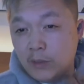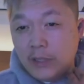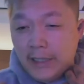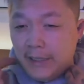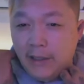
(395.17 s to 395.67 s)
It
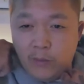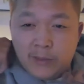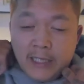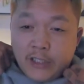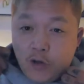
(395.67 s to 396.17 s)
was it, it
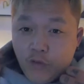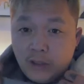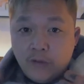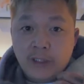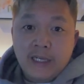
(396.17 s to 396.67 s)
was actually a
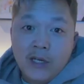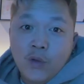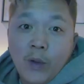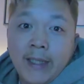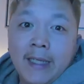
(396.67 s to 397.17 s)
really really
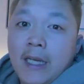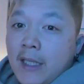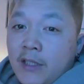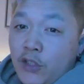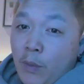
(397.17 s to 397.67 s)
annoying
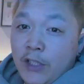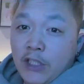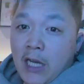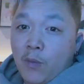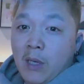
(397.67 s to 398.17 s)

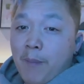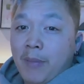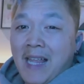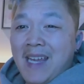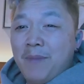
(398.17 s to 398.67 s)
situation. I don't want to
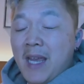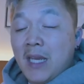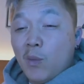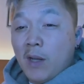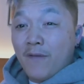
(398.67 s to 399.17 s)
blame
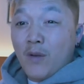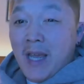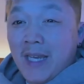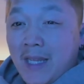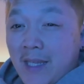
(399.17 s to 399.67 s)
anyone for
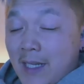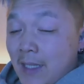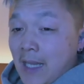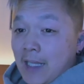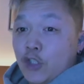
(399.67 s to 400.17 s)

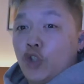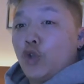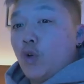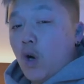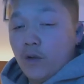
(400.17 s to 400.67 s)
anything that
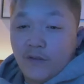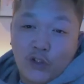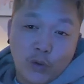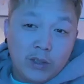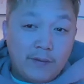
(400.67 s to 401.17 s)
should have
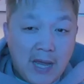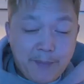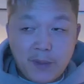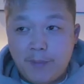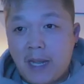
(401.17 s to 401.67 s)
shouldn't have
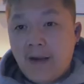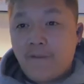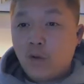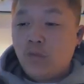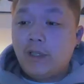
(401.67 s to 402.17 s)
happened, but I
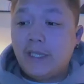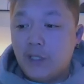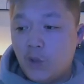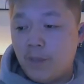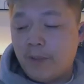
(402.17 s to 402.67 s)
feel really
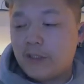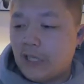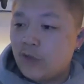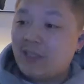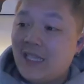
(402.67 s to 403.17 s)
annoyed because
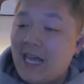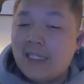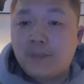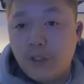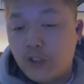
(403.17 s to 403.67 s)
I was the
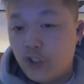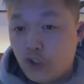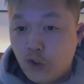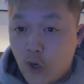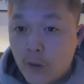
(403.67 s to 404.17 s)
last person
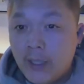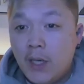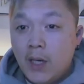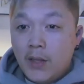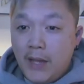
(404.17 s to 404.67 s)
to know
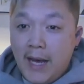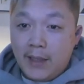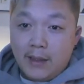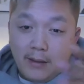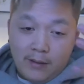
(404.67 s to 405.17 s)

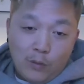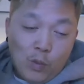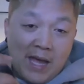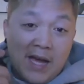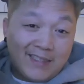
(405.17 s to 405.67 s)
that the
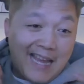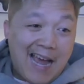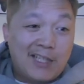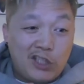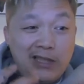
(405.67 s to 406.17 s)
warehouse
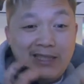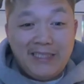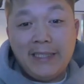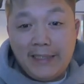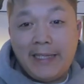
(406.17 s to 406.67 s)
actually
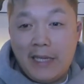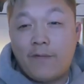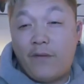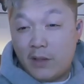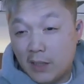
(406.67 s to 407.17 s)
did
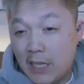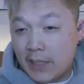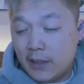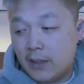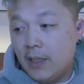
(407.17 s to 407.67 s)
get
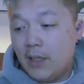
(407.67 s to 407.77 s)
flooded.